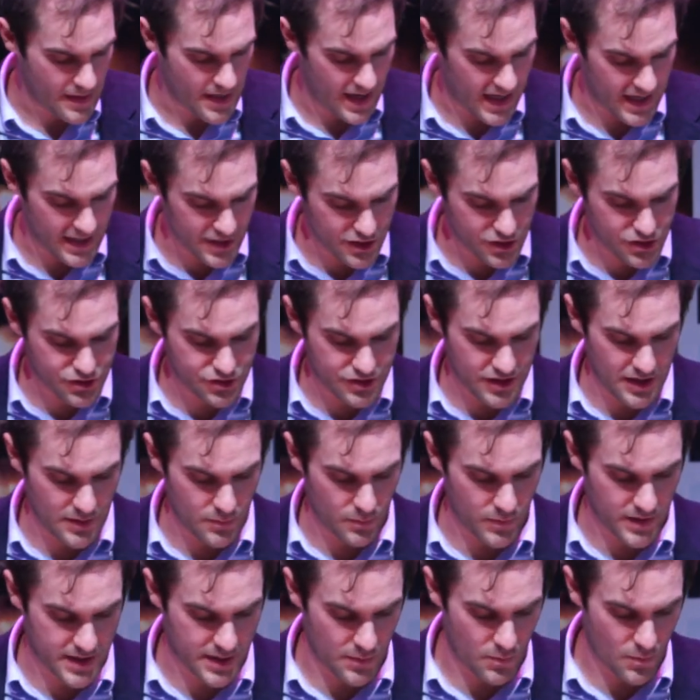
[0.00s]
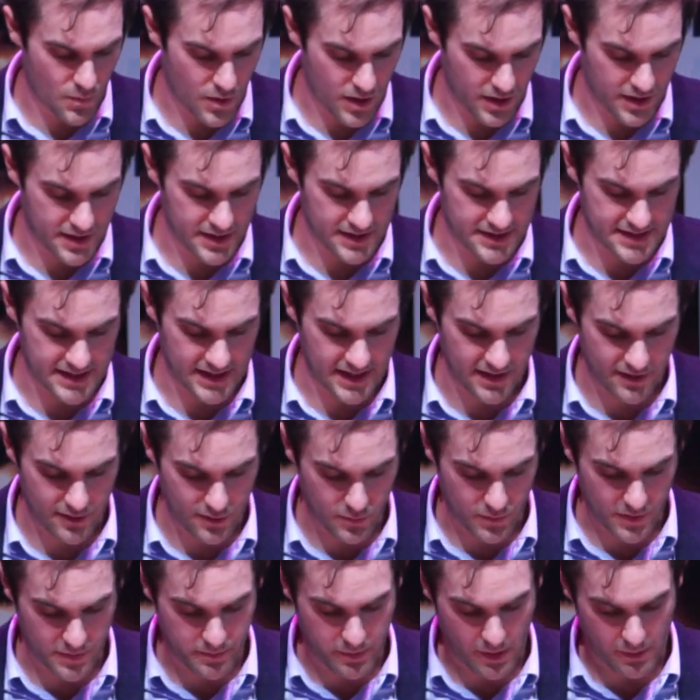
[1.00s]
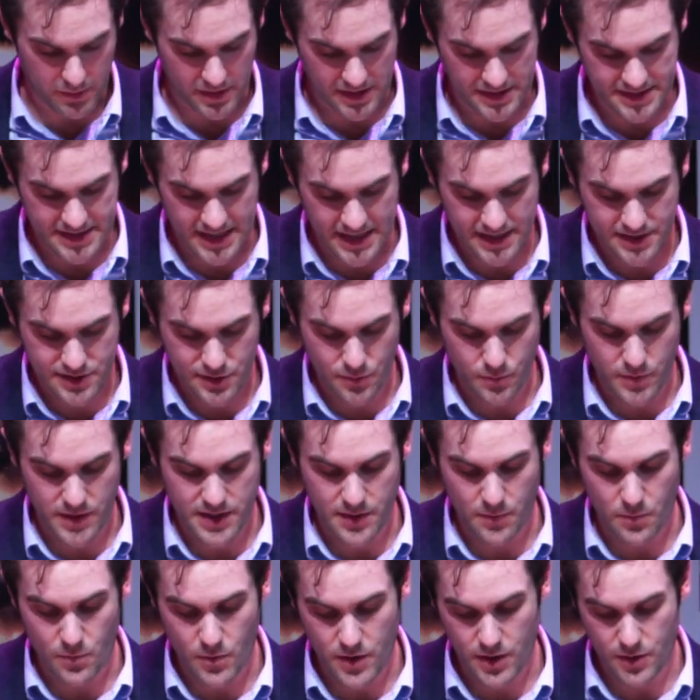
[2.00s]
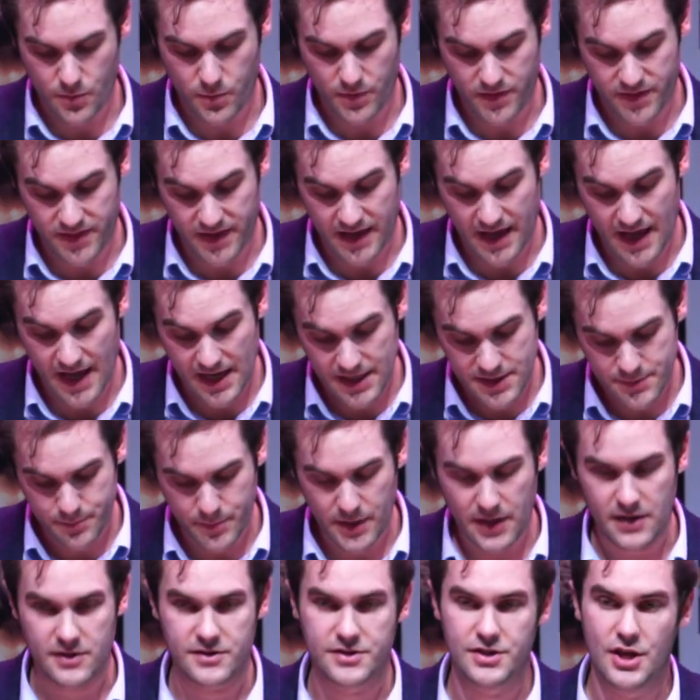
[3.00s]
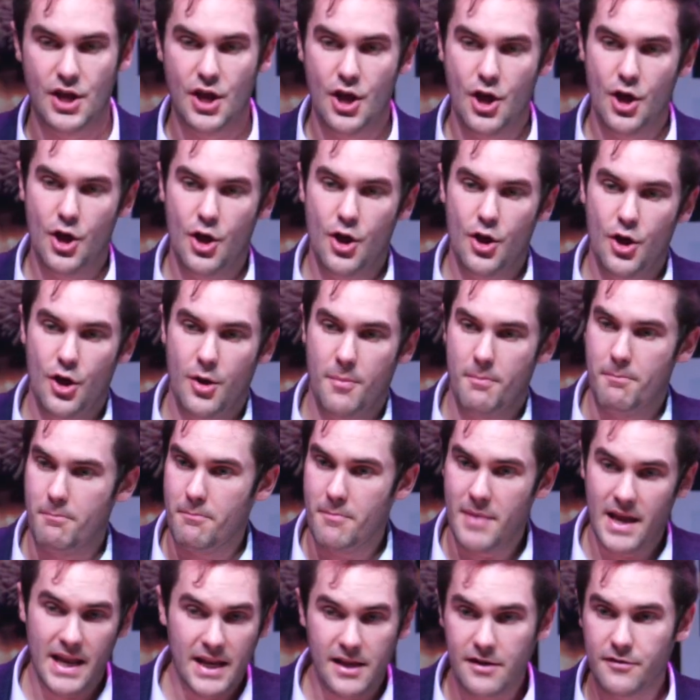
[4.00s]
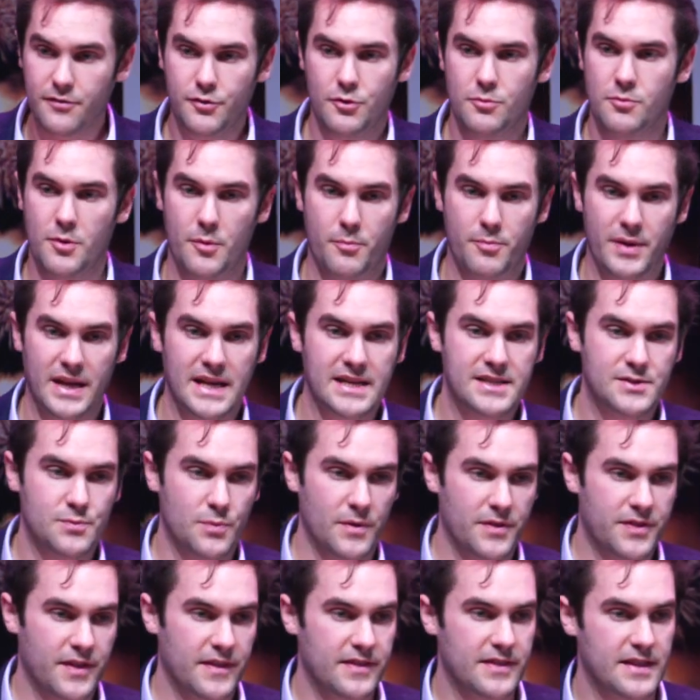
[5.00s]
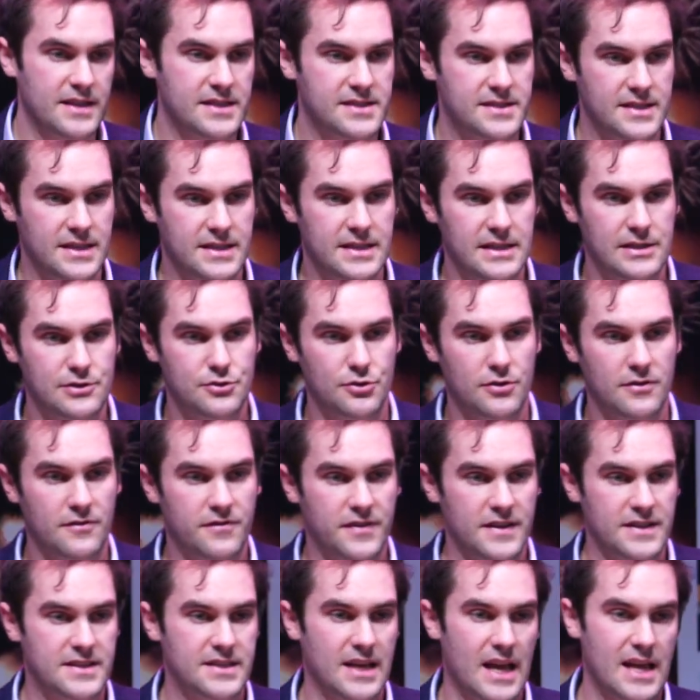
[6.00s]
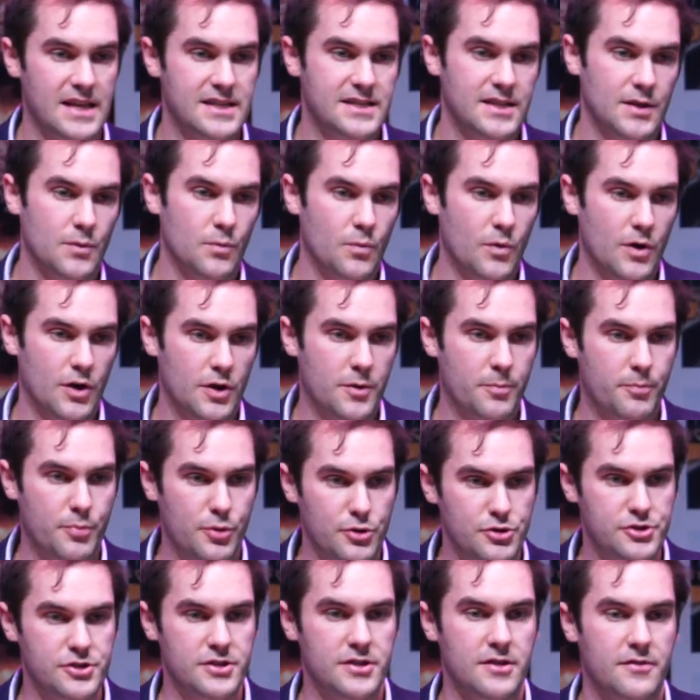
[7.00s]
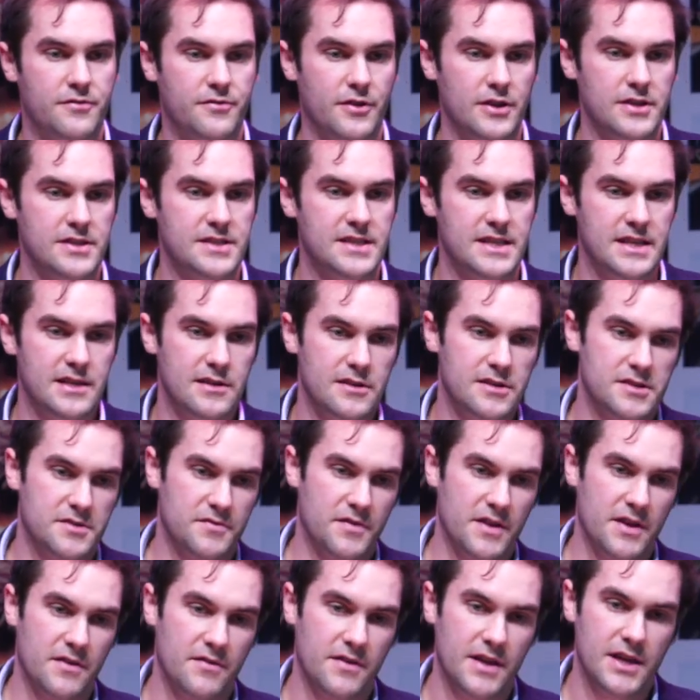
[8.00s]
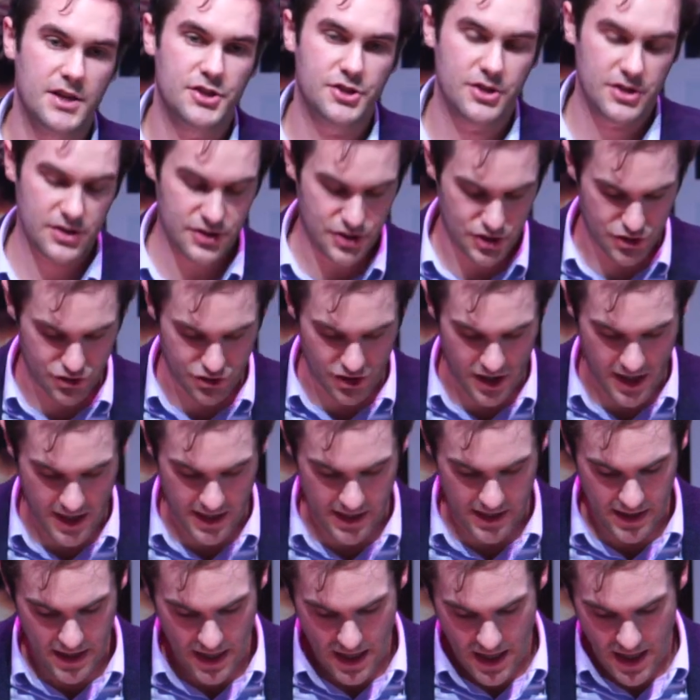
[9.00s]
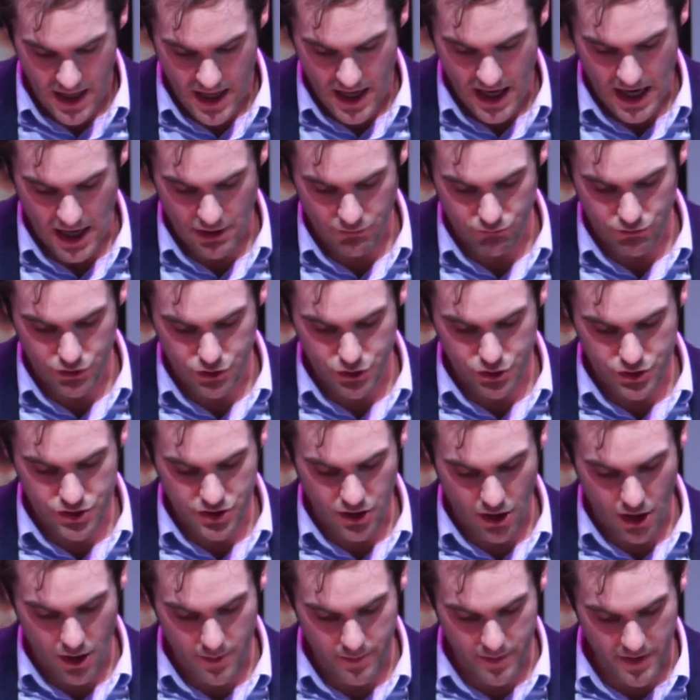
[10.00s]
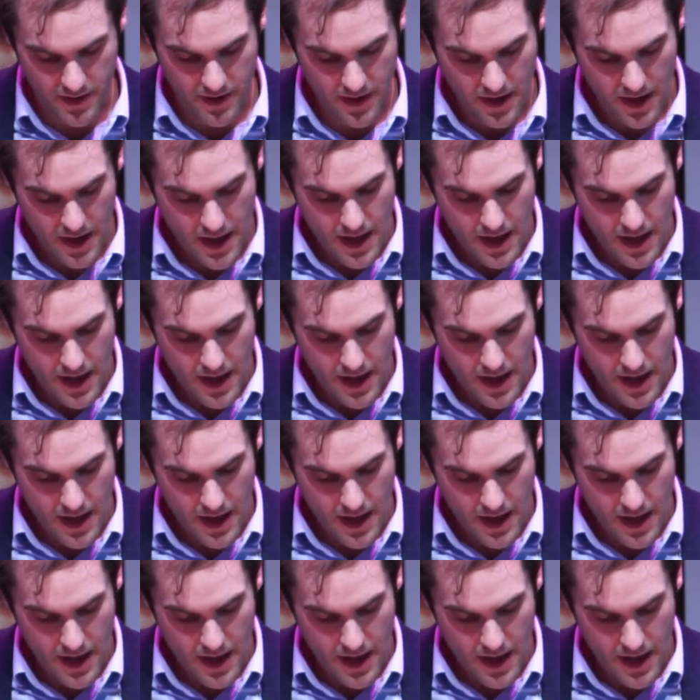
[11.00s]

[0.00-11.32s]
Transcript: industry, we can work together with public sector, we can work with the experts, many of whom are based within this city doing fantastic work, pushing the frontiers of innovation to try and reduce carbon.